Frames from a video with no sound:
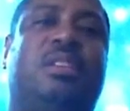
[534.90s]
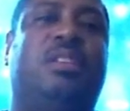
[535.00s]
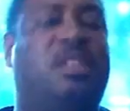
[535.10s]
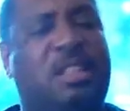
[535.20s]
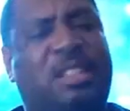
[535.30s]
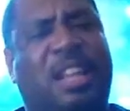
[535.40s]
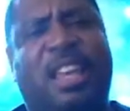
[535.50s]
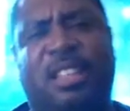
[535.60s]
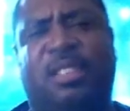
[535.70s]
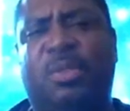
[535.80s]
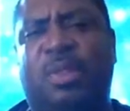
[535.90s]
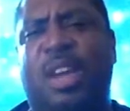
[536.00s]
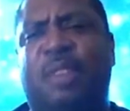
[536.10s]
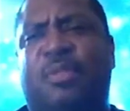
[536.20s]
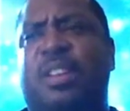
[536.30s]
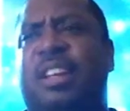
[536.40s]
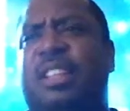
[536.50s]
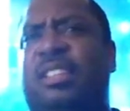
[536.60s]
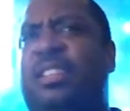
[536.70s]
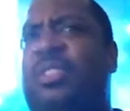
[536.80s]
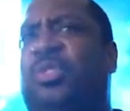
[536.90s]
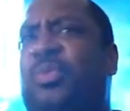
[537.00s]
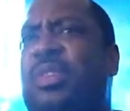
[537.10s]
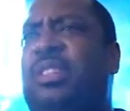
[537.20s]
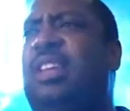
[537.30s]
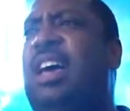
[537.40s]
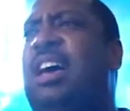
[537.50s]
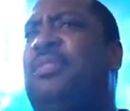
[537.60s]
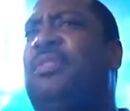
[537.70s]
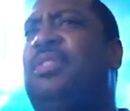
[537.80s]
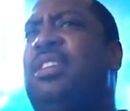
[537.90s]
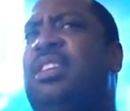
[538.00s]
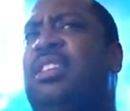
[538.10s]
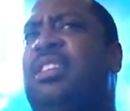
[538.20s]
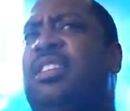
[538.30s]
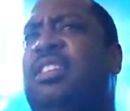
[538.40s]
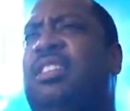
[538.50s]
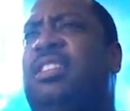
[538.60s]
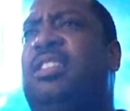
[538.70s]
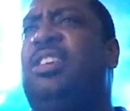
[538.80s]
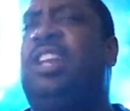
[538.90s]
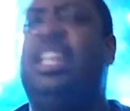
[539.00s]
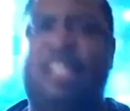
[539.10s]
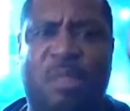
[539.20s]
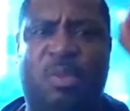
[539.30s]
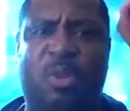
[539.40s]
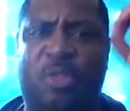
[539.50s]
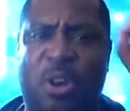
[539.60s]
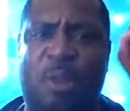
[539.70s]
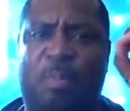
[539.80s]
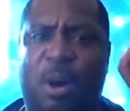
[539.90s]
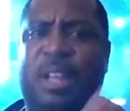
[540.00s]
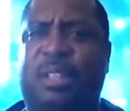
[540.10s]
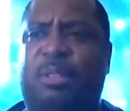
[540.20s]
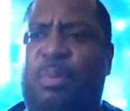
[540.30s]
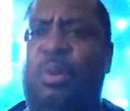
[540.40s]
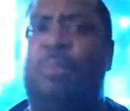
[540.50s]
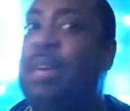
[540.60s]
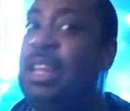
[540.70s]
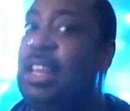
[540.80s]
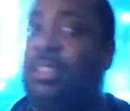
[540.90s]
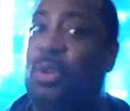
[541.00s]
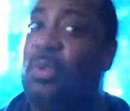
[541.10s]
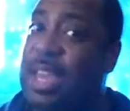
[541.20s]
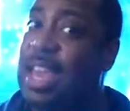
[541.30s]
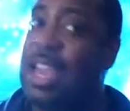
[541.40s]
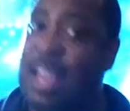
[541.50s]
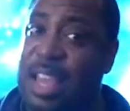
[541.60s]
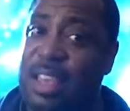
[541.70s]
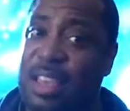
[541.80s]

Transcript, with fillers: Just like it's okay for the Nintendo Switch to have literally zero third-party support, but it's okay.